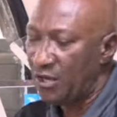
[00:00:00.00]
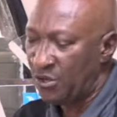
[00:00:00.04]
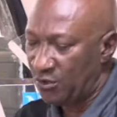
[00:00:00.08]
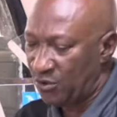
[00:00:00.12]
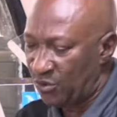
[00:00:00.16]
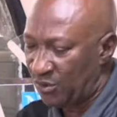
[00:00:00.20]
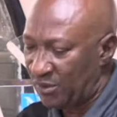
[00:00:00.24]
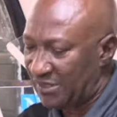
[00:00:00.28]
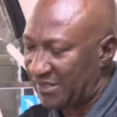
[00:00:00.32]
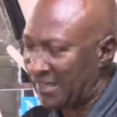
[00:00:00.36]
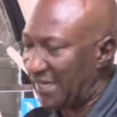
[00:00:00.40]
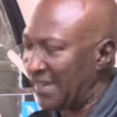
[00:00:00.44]

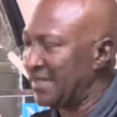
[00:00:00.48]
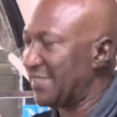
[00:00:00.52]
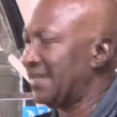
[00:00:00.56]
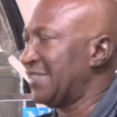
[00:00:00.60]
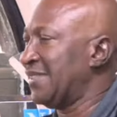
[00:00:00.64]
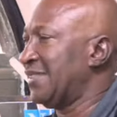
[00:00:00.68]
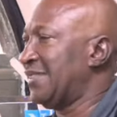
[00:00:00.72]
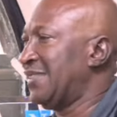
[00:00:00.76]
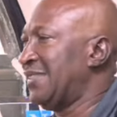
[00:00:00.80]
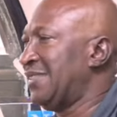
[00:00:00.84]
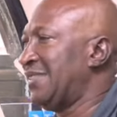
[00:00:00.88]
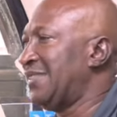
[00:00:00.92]
You just
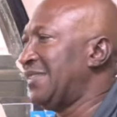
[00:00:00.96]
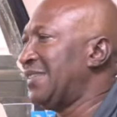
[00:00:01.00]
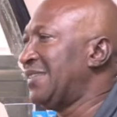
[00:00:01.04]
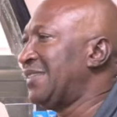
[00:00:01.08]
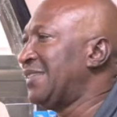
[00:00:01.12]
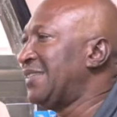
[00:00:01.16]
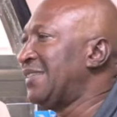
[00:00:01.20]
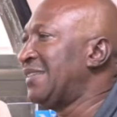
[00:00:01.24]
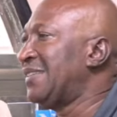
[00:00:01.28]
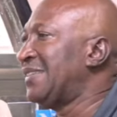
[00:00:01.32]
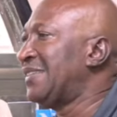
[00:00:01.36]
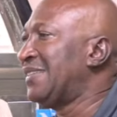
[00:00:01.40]

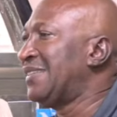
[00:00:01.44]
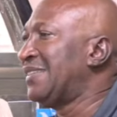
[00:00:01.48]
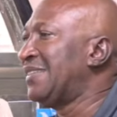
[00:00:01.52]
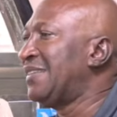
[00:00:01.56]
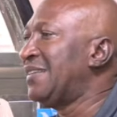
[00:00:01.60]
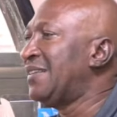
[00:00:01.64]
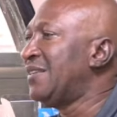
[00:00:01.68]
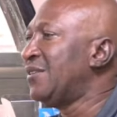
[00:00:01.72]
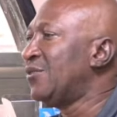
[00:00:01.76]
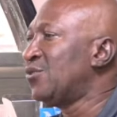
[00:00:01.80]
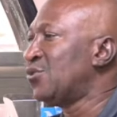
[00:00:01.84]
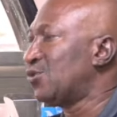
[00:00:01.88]

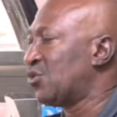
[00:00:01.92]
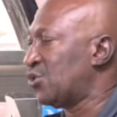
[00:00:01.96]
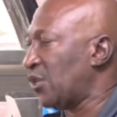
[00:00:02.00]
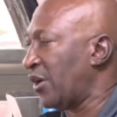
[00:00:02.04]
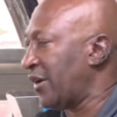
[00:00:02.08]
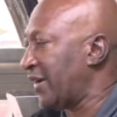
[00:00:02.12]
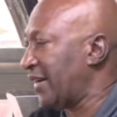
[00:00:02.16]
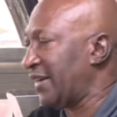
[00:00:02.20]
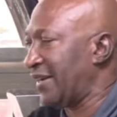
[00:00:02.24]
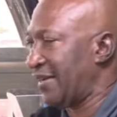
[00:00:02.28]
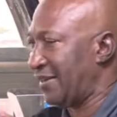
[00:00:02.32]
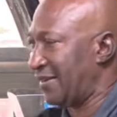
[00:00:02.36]

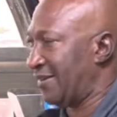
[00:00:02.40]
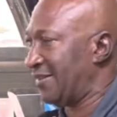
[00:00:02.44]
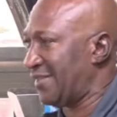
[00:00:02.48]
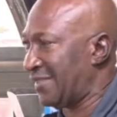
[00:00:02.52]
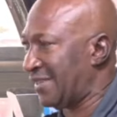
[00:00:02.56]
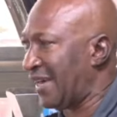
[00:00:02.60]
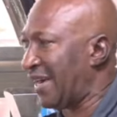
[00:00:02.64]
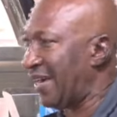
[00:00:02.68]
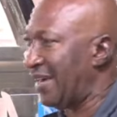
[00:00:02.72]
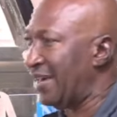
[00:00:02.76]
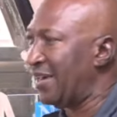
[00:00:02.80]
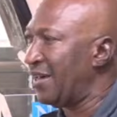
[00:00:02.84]
sorry
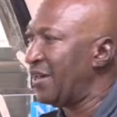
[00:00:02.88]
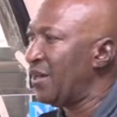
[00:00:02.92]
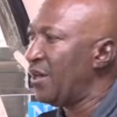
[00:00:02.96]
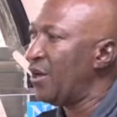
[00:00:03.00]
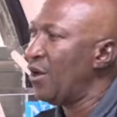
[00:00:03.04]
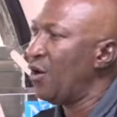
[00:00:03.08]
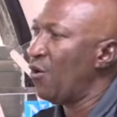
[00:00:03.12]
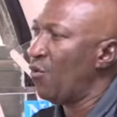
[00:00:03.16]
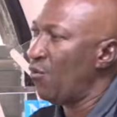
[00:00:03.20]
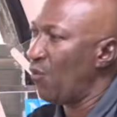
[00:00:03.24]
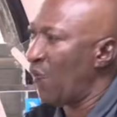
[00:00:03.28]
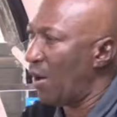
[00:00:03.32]
say
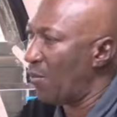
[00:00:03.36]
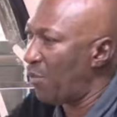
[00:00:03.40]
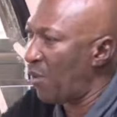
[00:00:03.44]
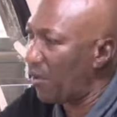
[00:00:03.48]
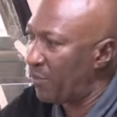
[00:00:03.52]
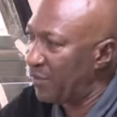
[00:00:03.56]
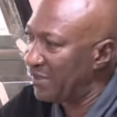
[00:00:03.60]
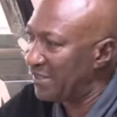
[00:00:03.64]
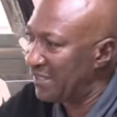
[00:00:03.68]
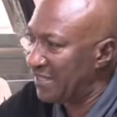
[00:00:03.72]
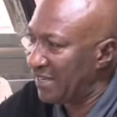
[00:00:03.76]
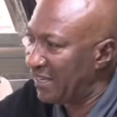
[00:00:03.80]

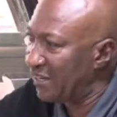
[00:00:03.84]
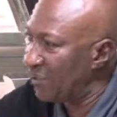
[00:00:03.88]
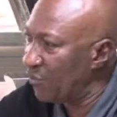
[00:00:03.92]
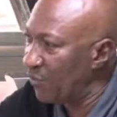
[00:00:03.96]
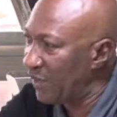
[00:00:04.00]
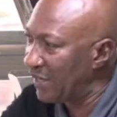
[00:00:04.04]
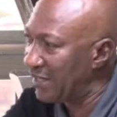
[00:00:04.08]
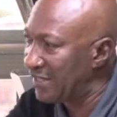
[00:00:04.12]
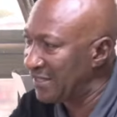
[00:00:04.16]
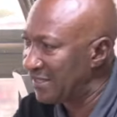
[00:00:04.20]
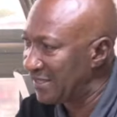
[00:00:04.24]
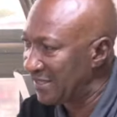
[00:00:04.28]
wabobe si anu
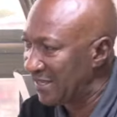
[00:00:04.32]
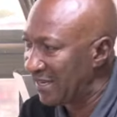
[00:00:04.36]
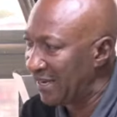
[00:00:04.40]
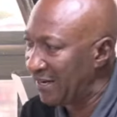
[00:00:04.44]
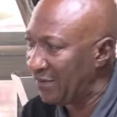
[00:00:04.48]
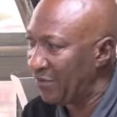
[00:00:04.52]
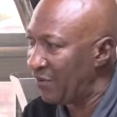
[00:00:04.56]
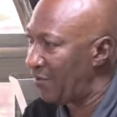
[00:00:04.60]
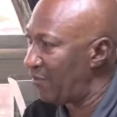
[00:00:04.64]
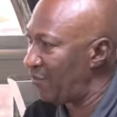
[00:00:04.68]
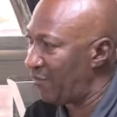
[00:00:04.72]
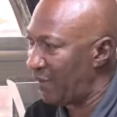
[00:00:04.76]
we this kind.